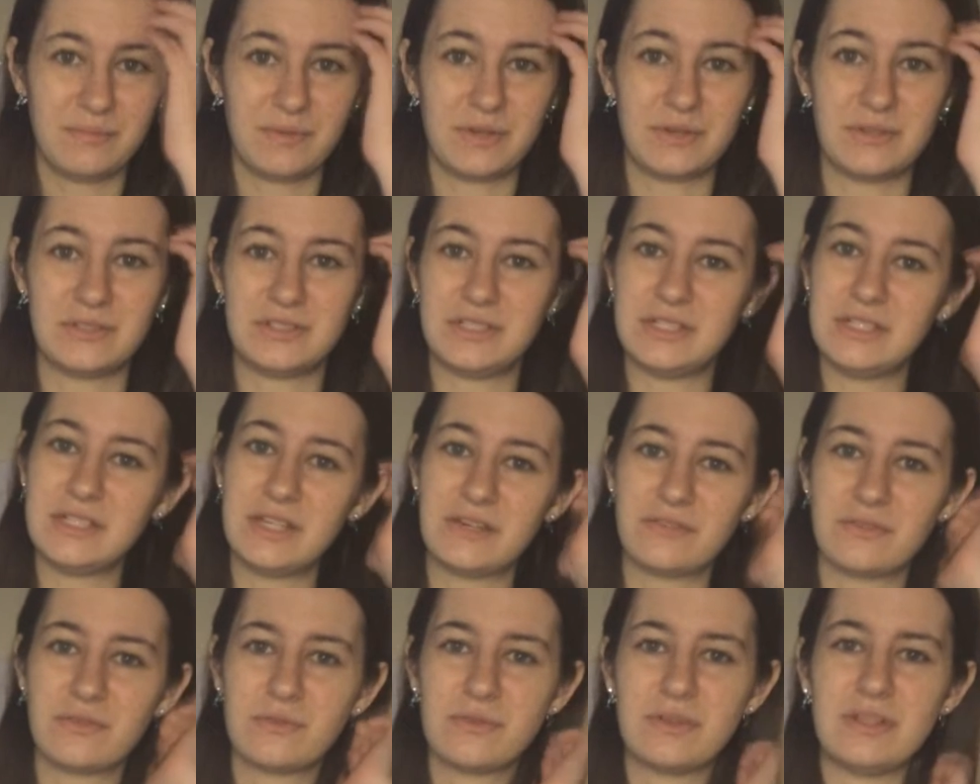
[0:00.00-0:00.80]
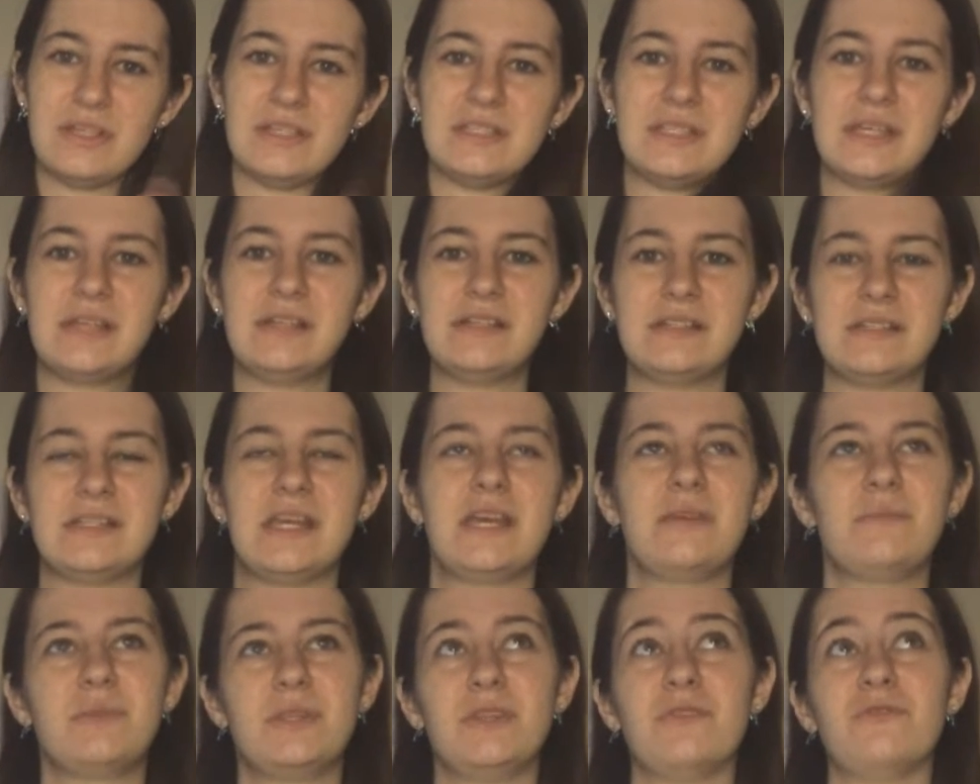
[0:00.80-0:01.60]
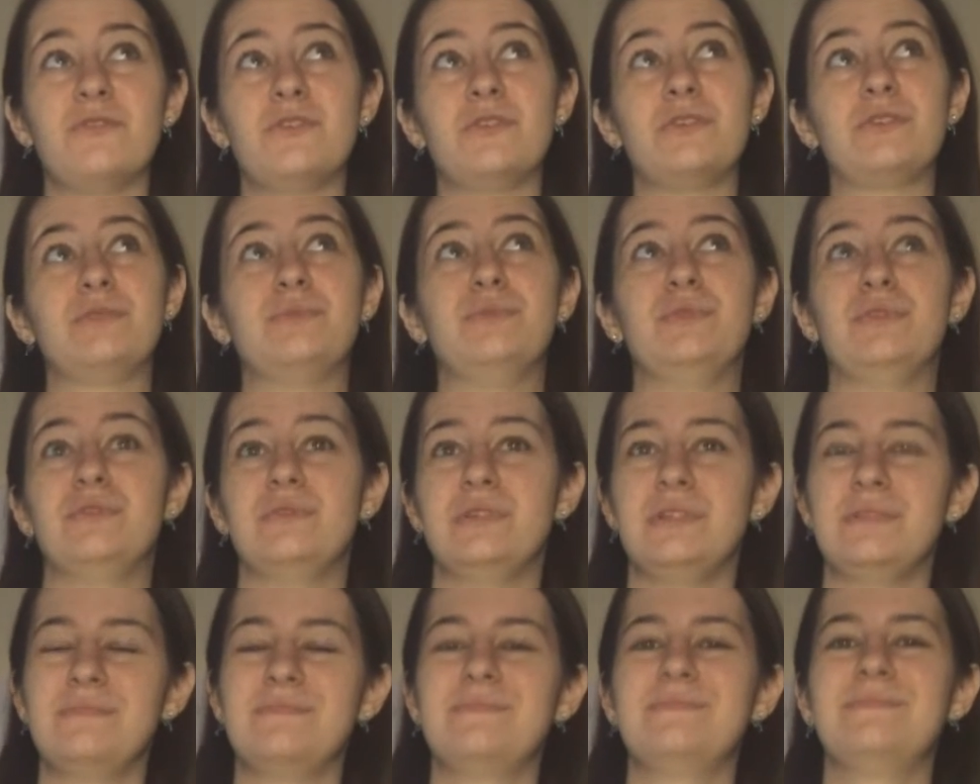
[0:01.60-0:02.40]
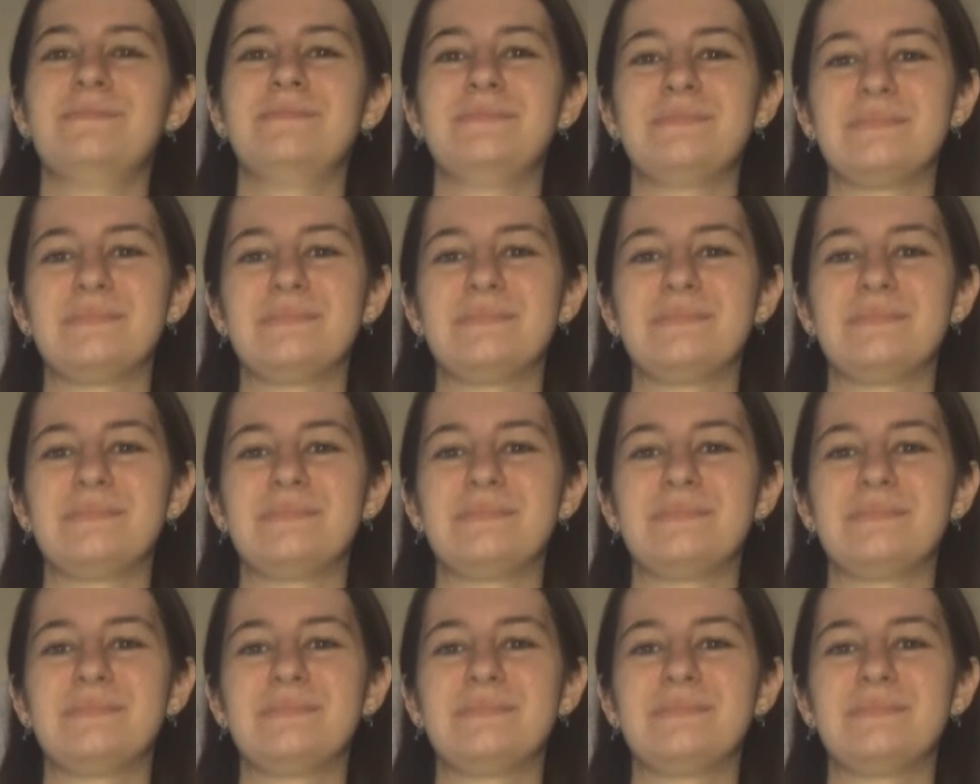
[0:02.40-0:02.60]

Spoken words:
because she never really said his name in the first movie.